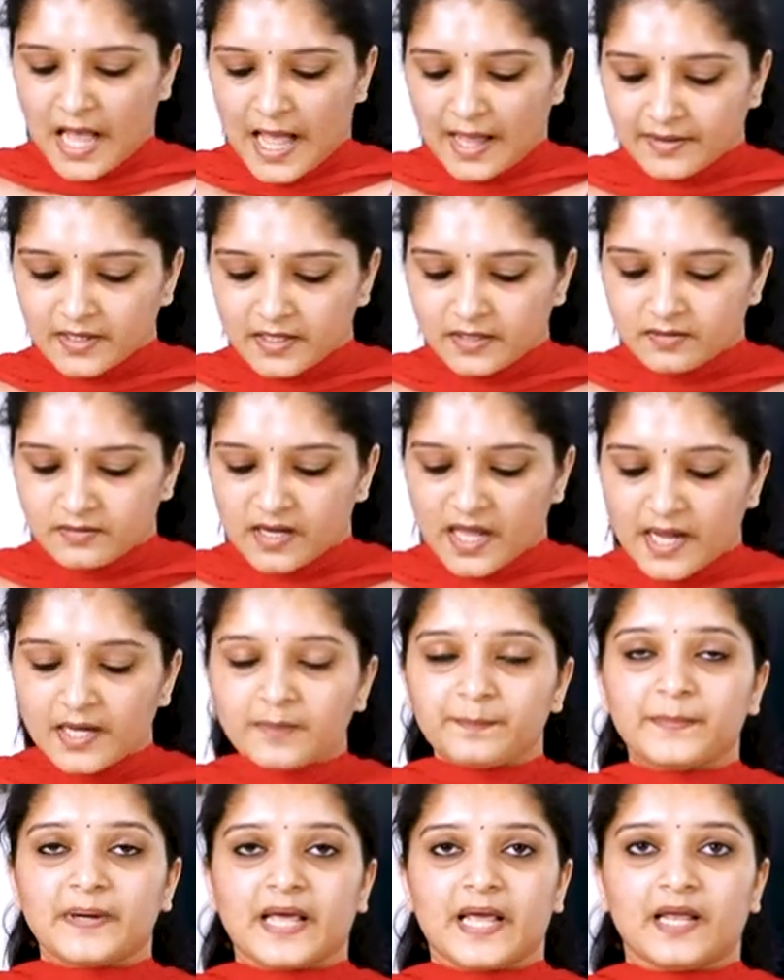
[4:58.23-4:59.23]
An
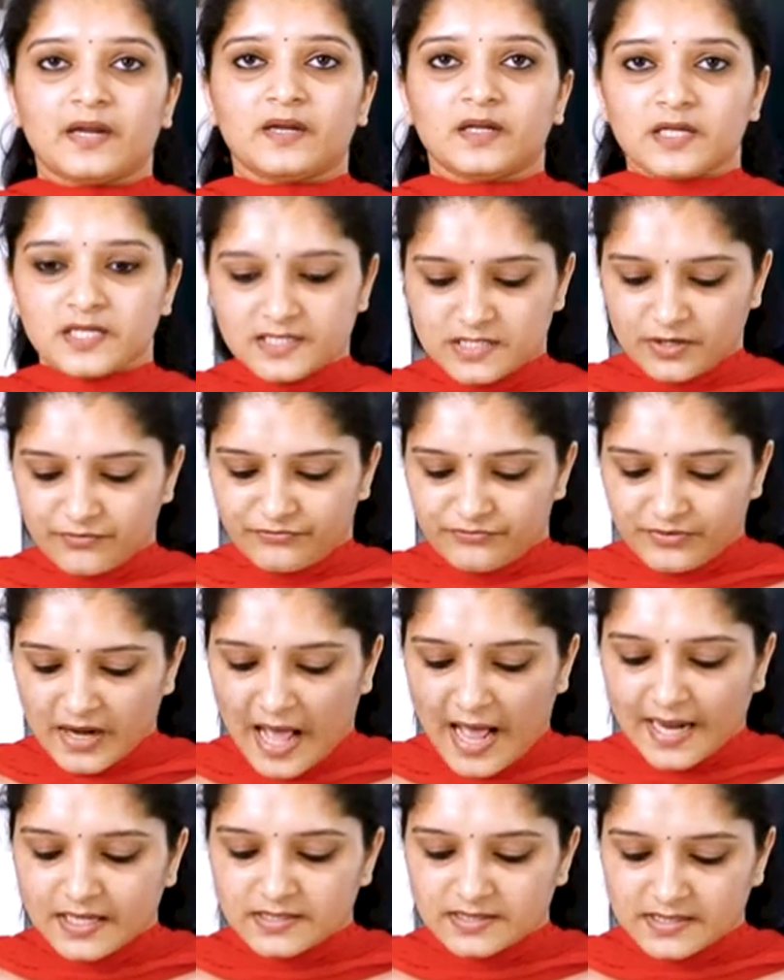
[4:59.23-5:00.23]
inclined plane is a
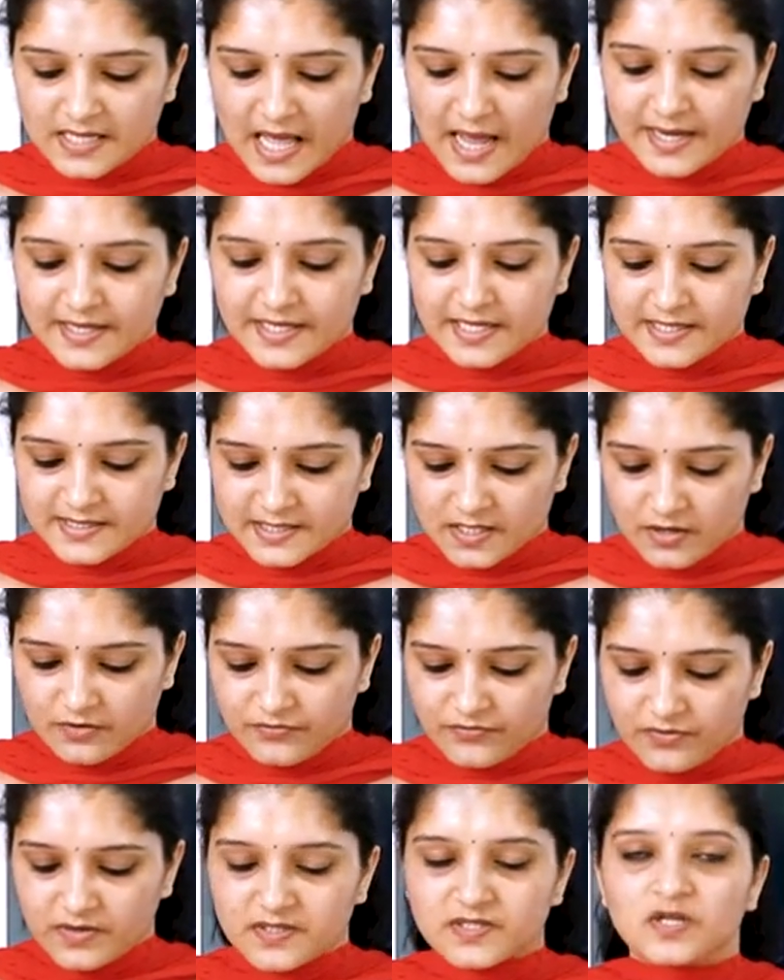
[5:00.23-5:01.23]
flat landing
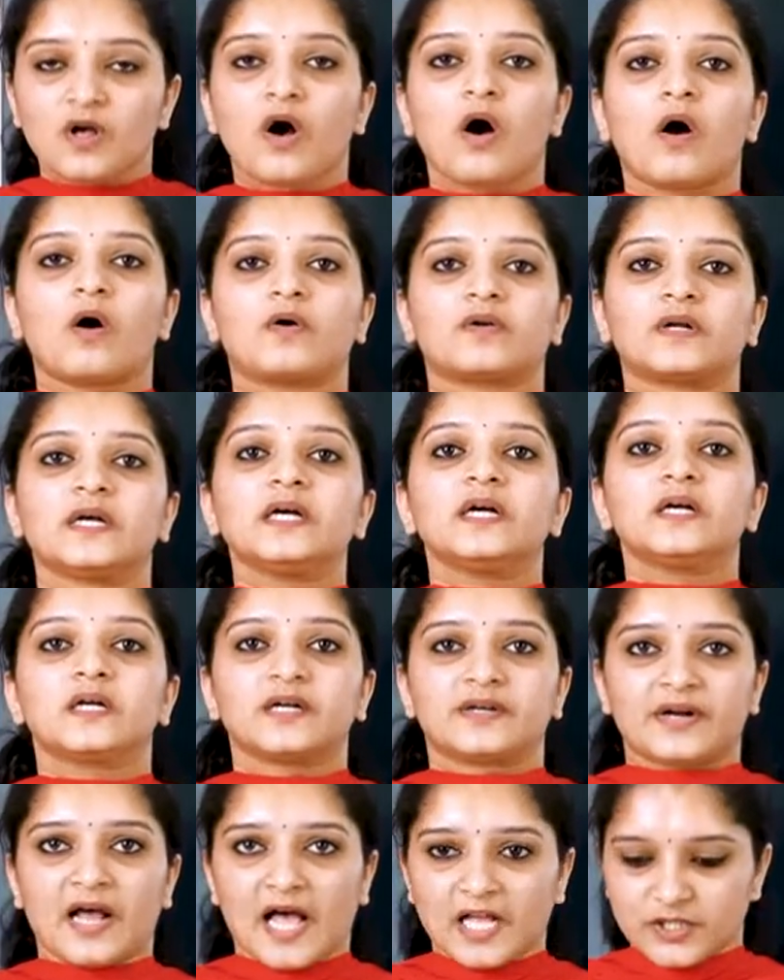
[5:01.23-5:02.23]
surface or
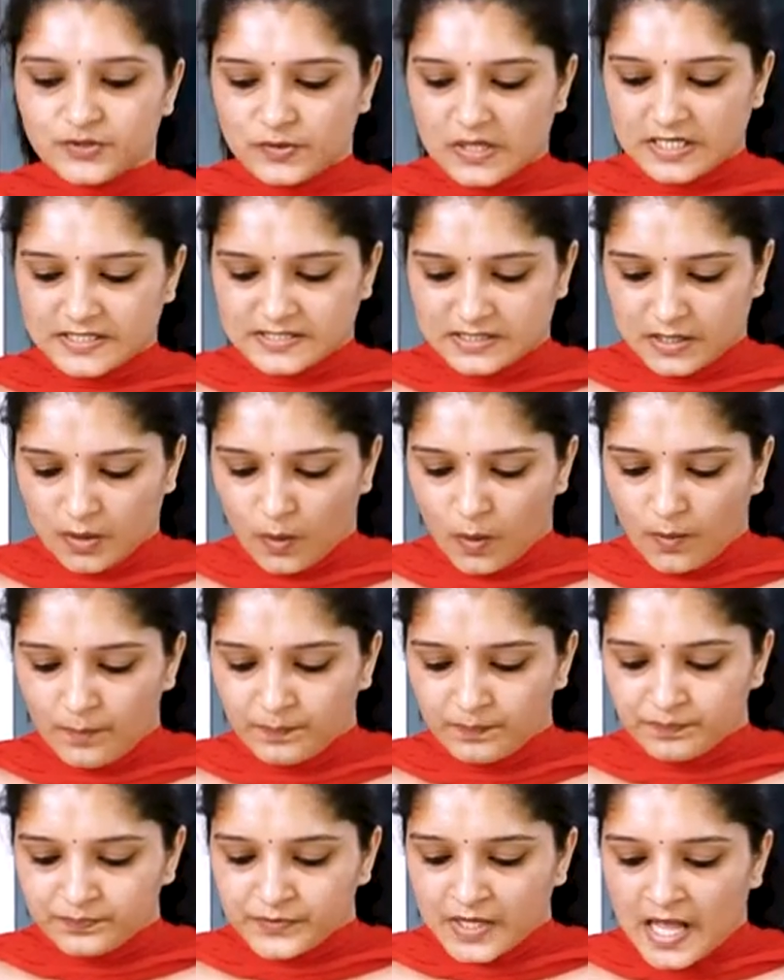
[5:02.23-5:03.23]
a gradual
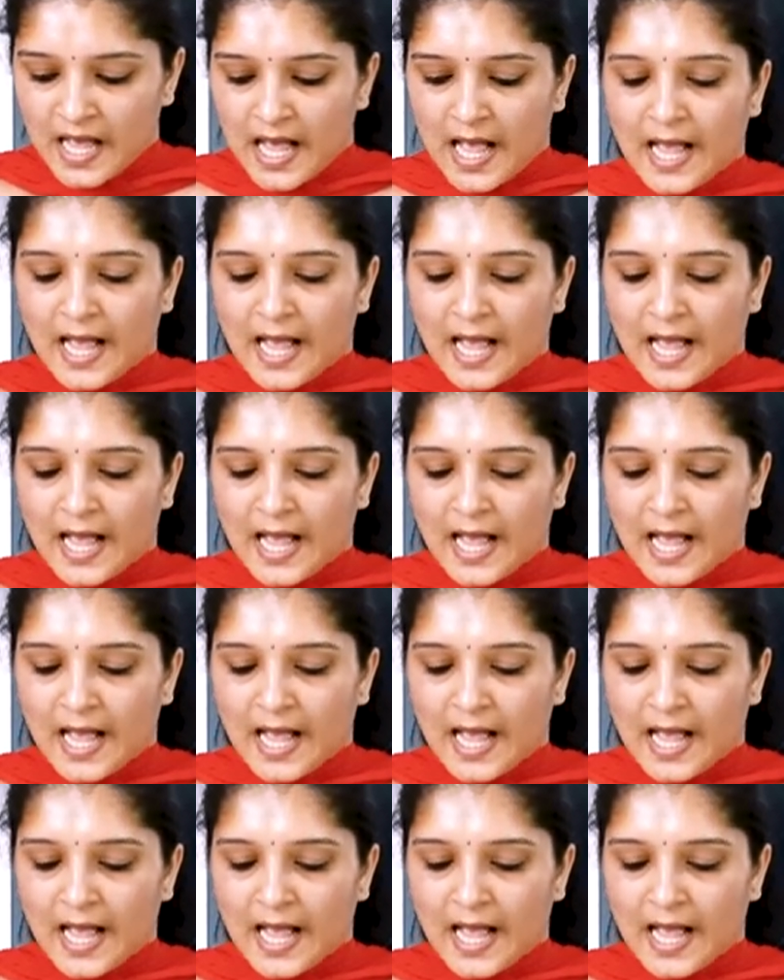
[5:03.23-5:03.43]
slope.